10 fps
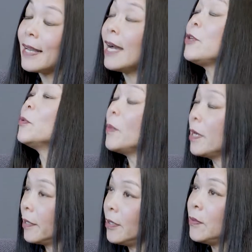I don't
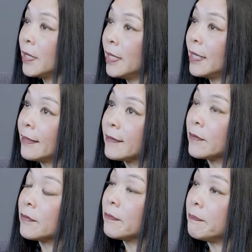mind looking at
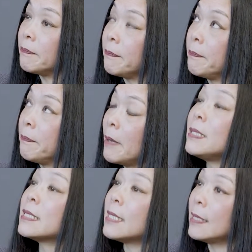sort of
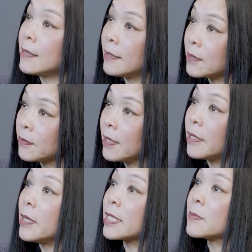public data as well
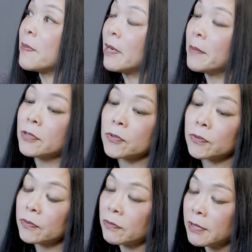and
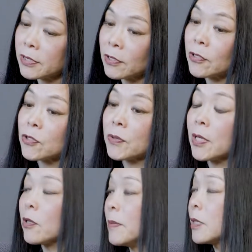experimental research or
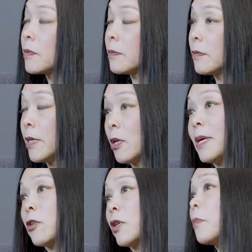
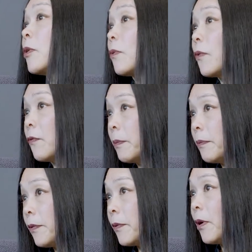econometric models
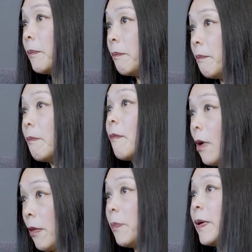from
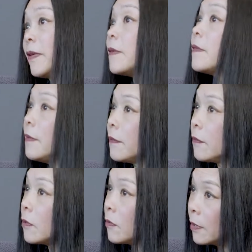other businesses
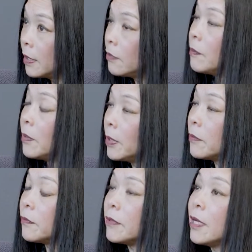to give me a bit
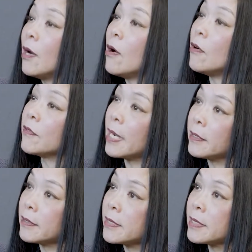of
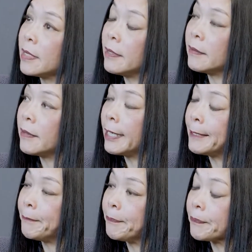guidance in
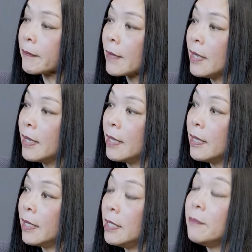
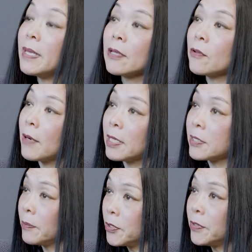making the right
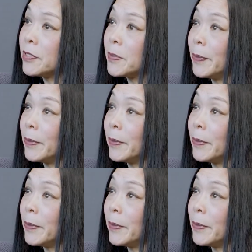assumptions.